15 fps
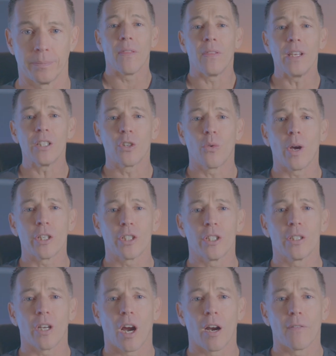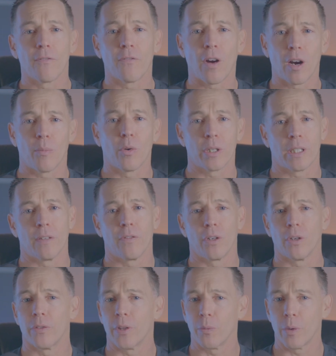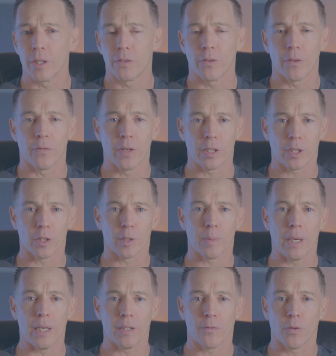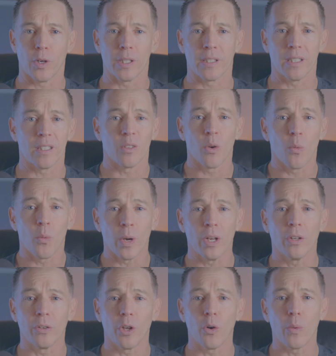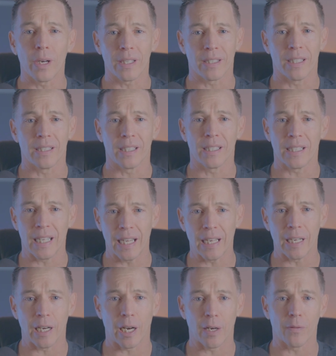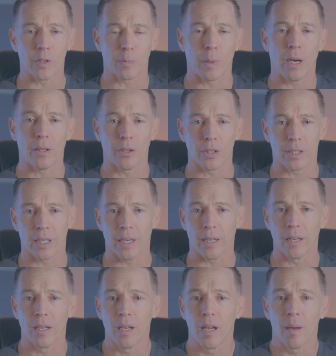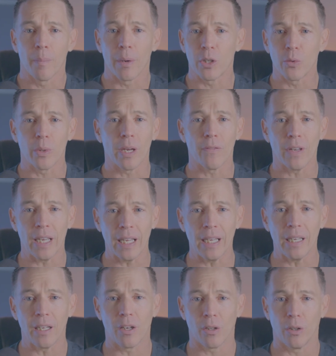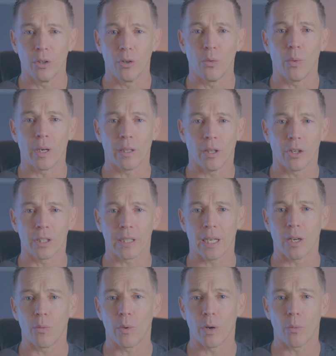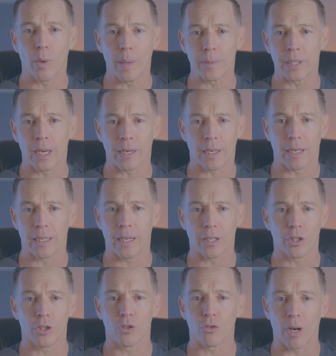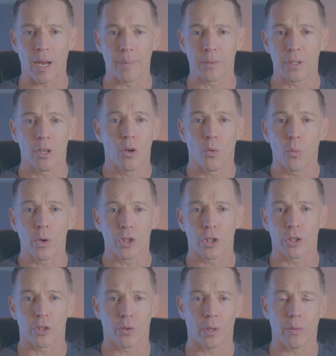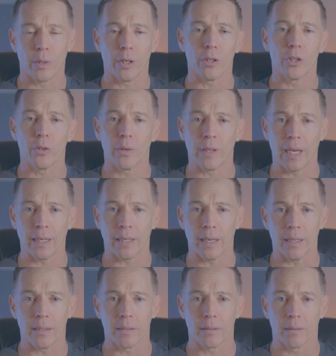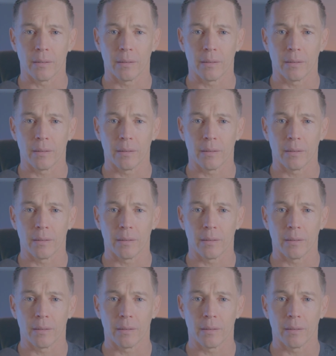These questions are far more difficult than ones for the physical space. For instance, we all know what assistance in and out of a spa looks like, but do we have any clue what it looks like when a WebSocket connection drops? What should a screen reader do in that case?